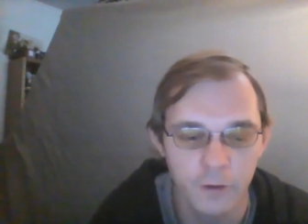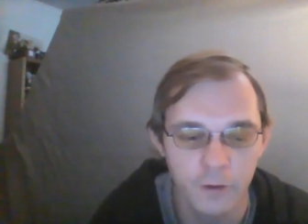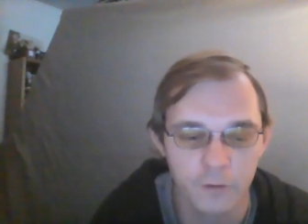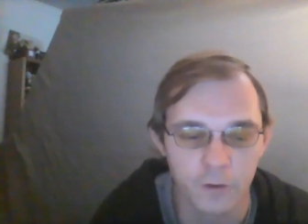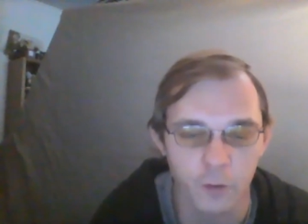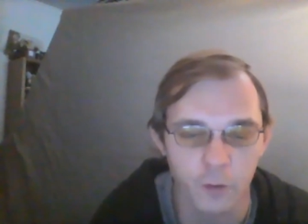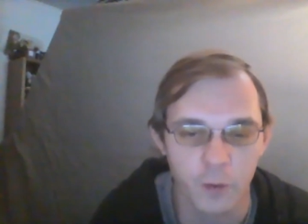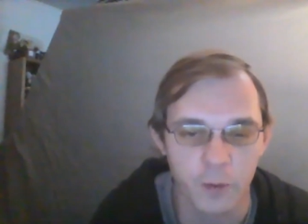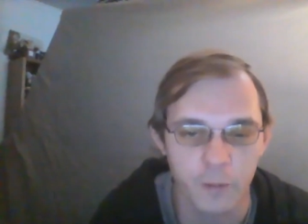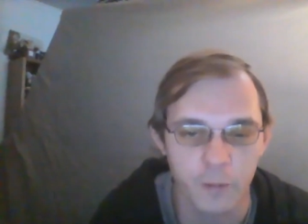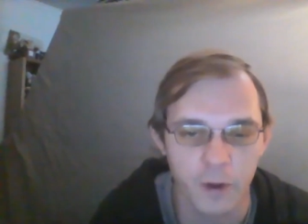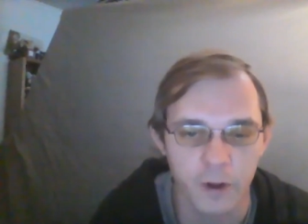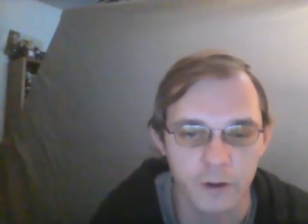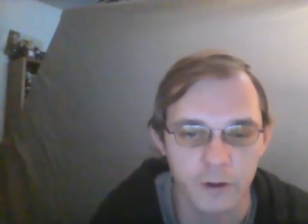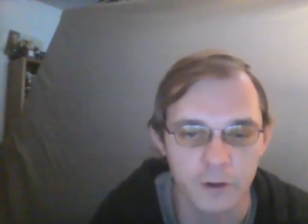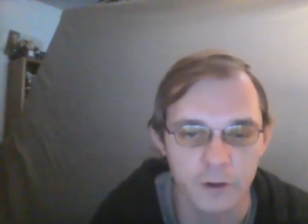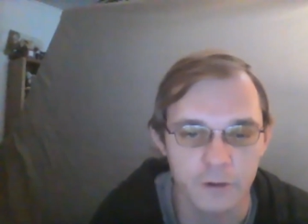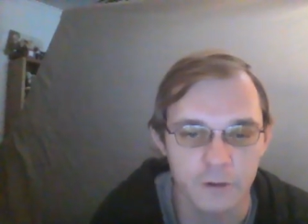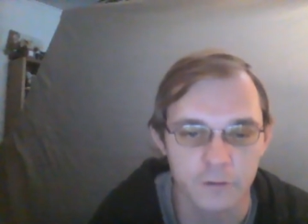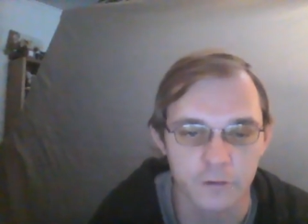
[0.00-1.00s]
then we
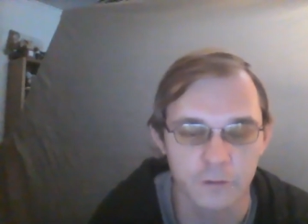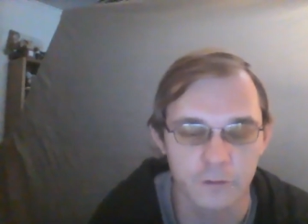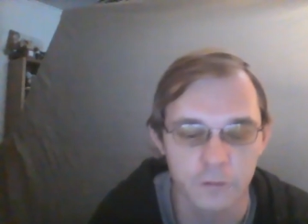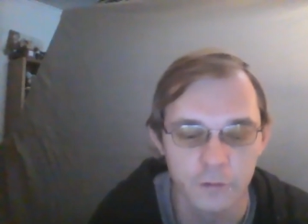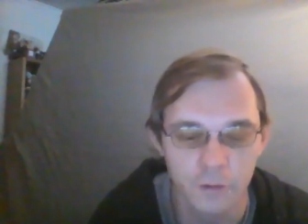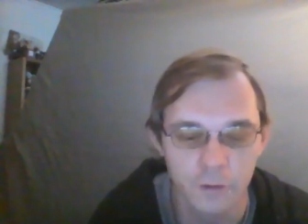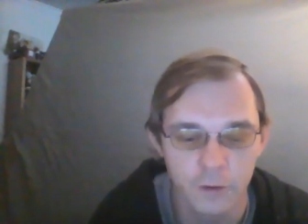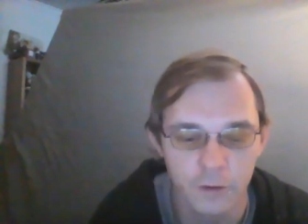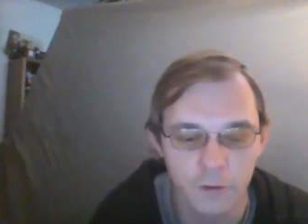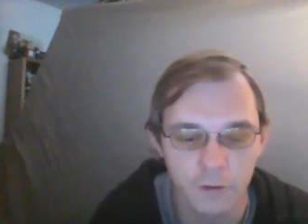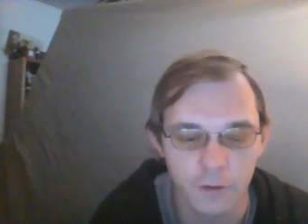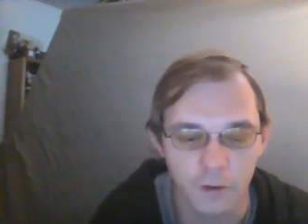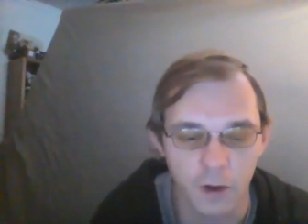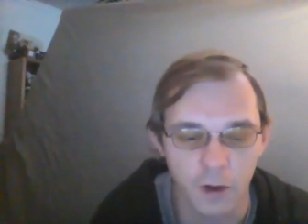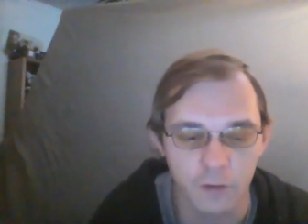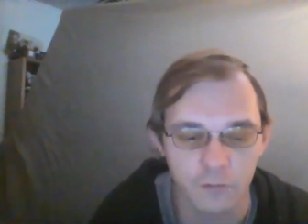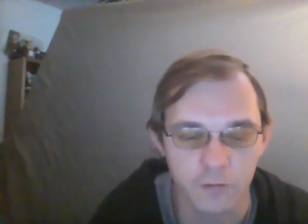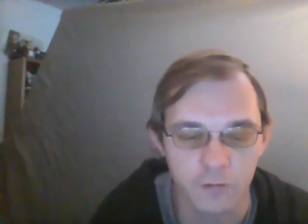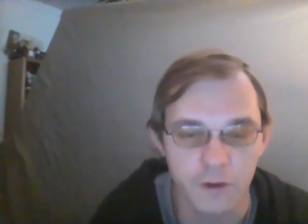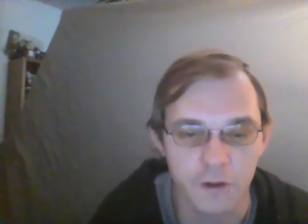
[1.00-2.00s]
might need to
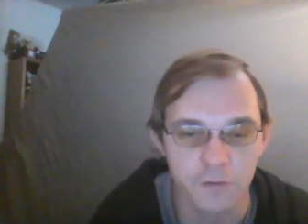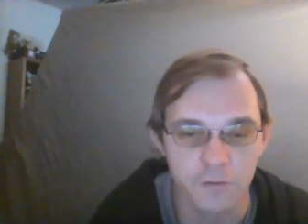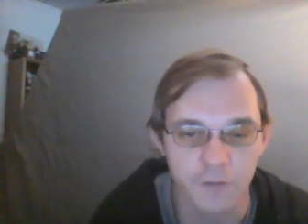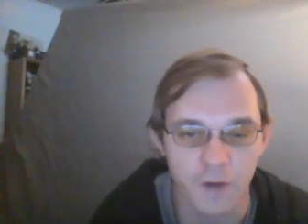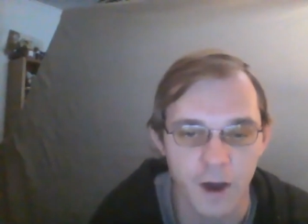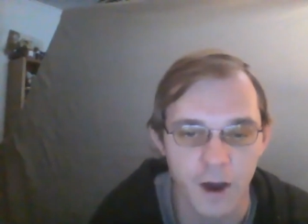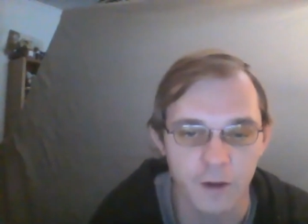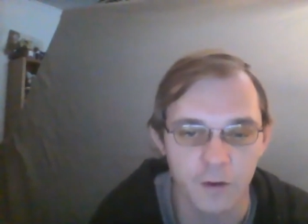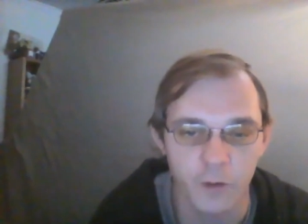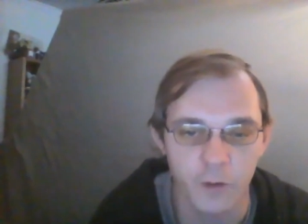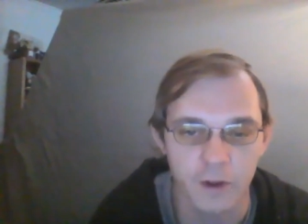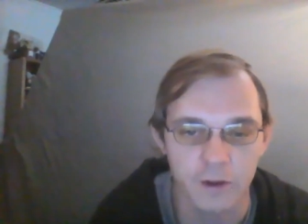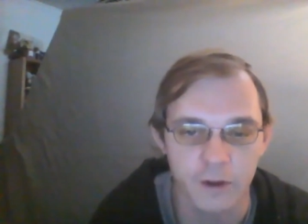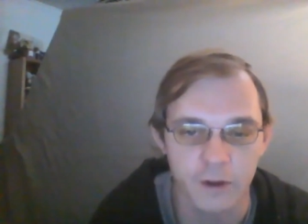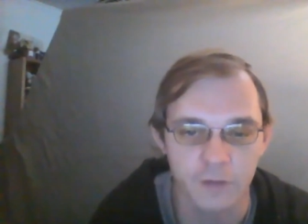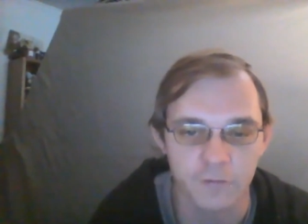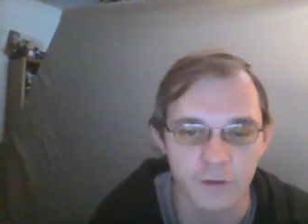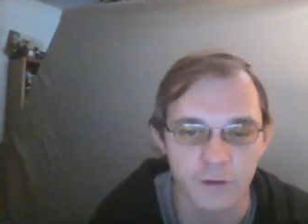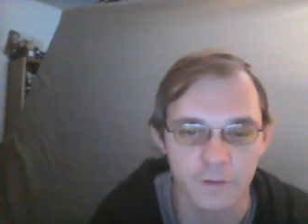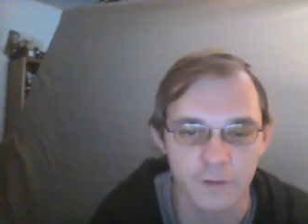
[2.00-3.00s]
reevaluate
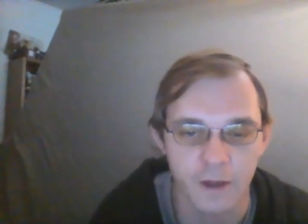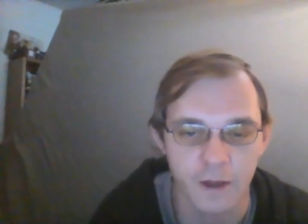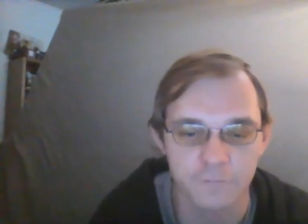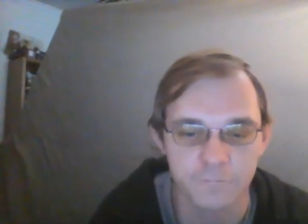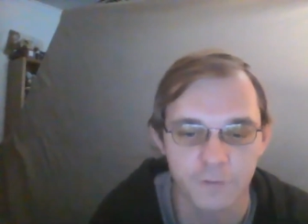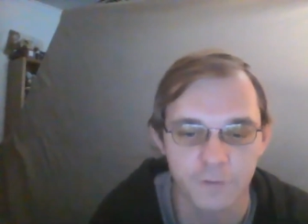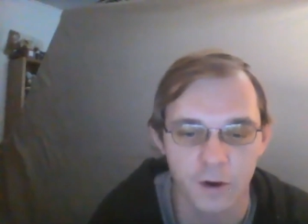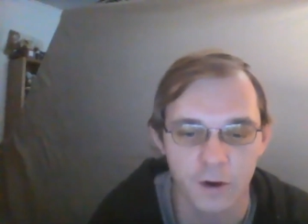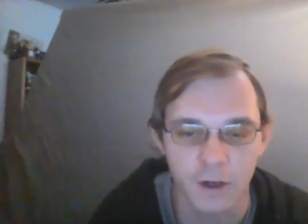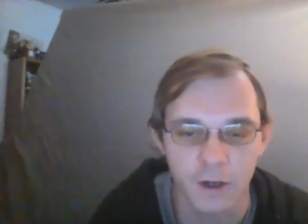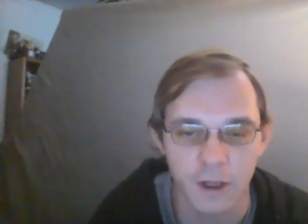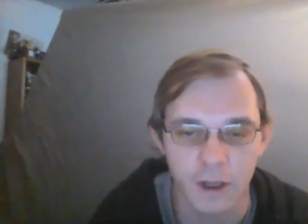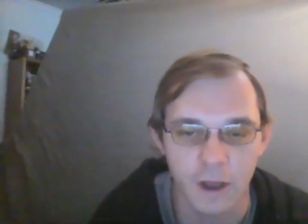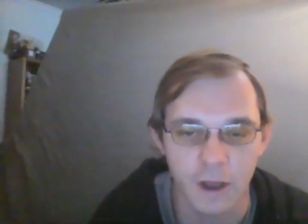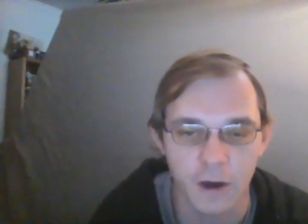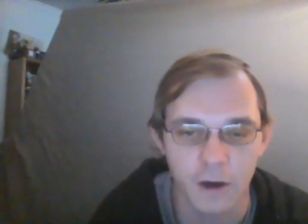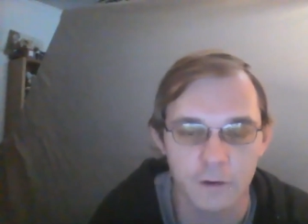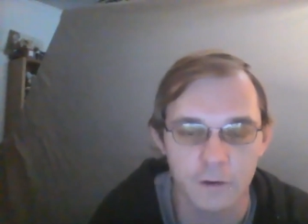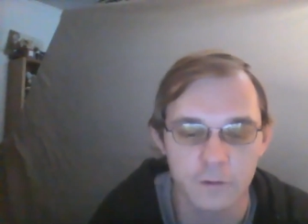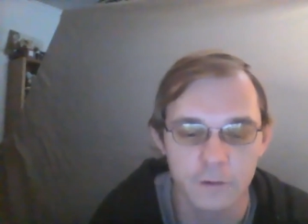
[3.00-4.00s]
giving that funding out